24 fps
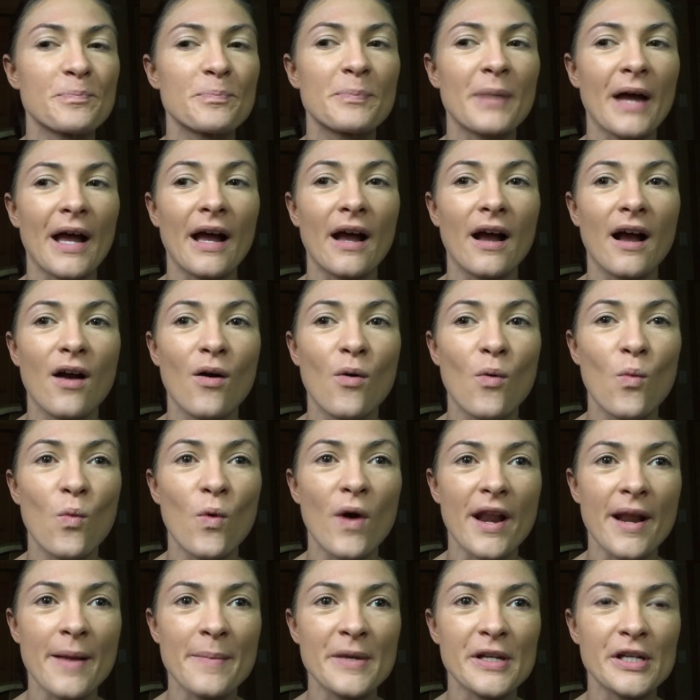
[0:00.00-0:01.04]
But
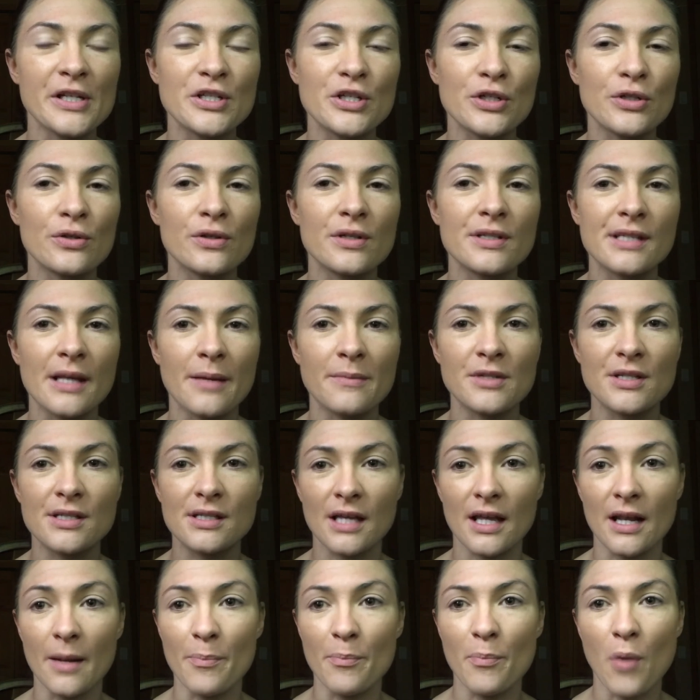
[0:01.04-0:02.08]
what I'm going to do is I'm
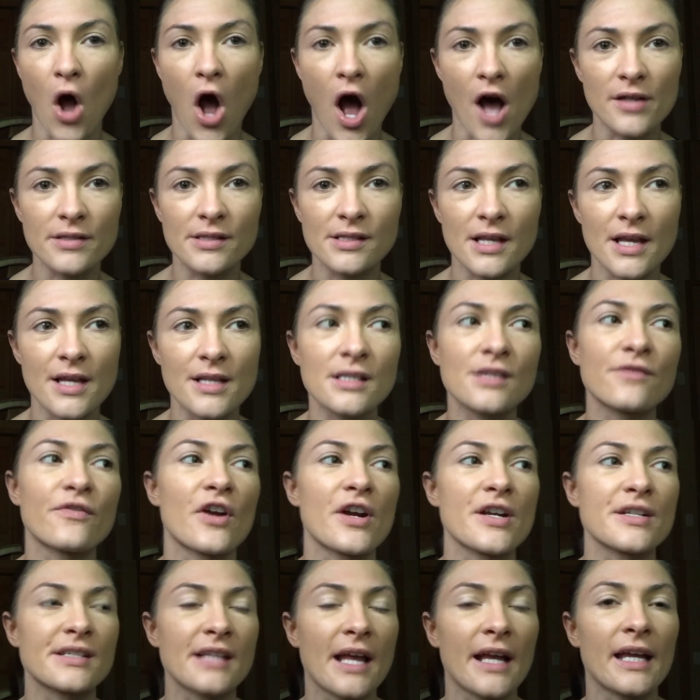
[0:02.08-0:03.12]
just going to pause this for
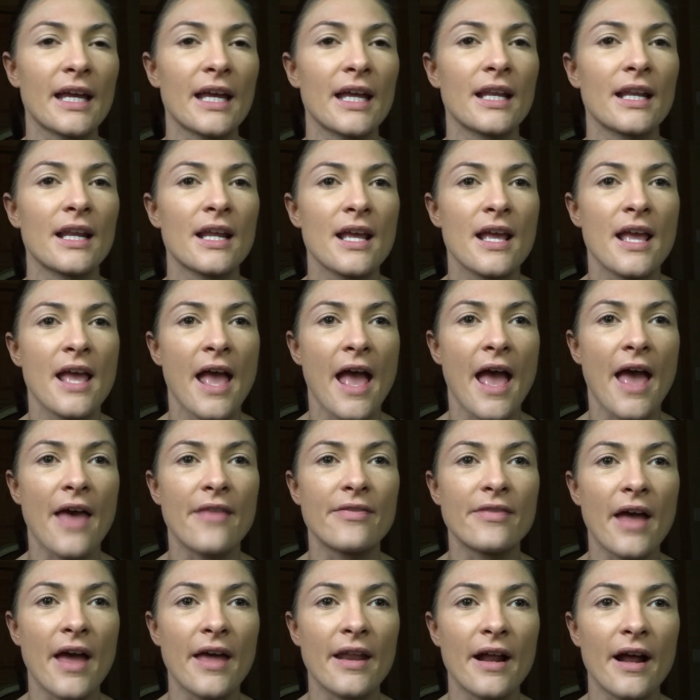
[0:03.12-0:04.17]
a second
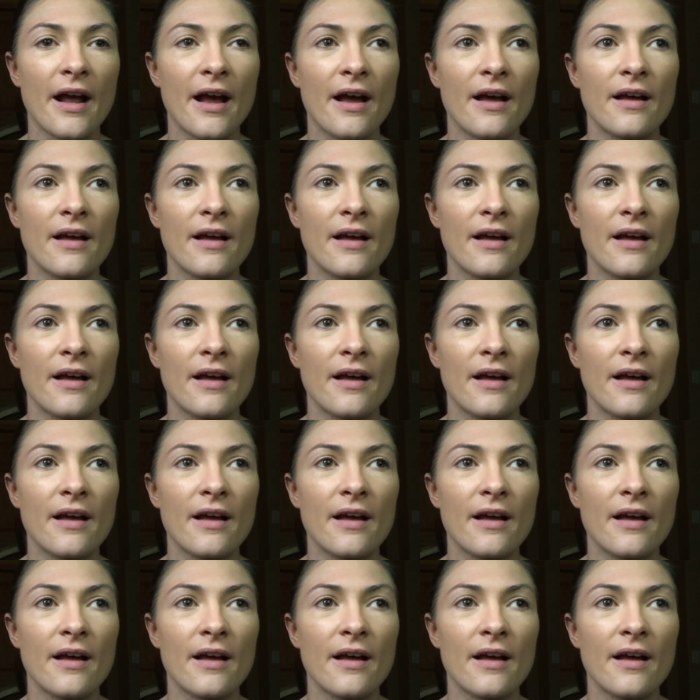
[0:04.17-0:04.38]
and then